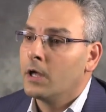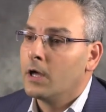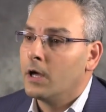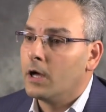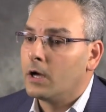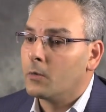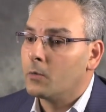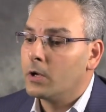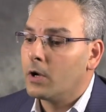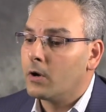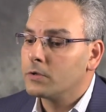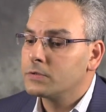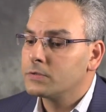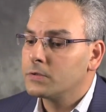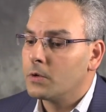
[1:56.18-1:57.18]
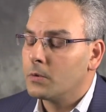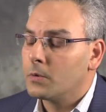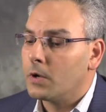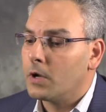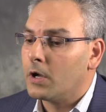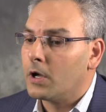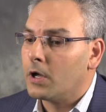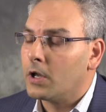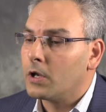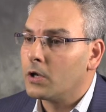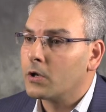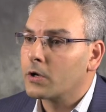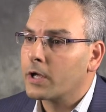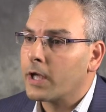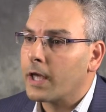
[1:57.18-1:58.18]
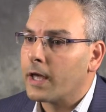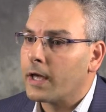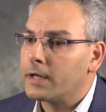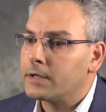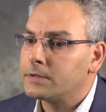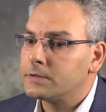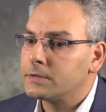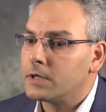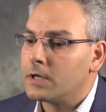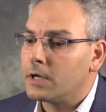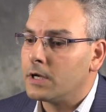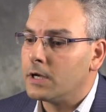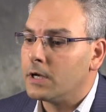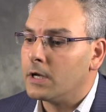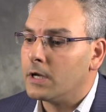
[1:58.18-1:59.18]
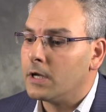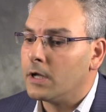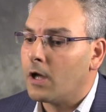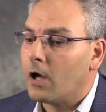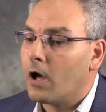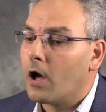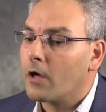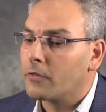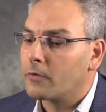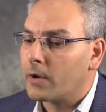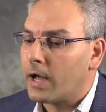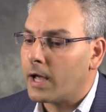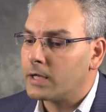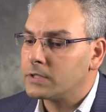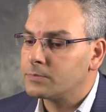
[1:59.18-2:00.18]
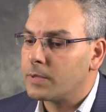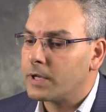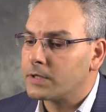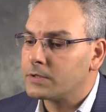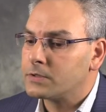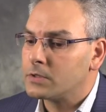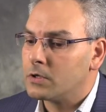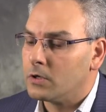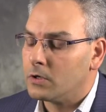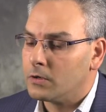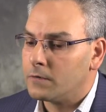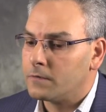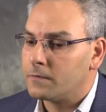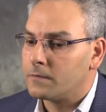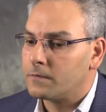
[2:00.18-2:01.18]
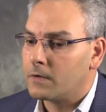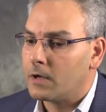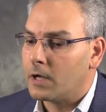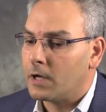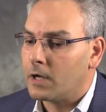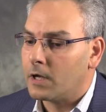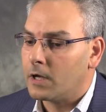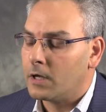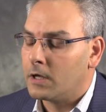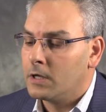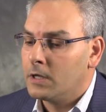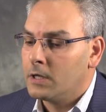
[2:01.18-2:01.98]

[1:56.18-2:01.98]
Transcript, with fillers: Uh, we also uh, look at uh, other aspects of uh, uh,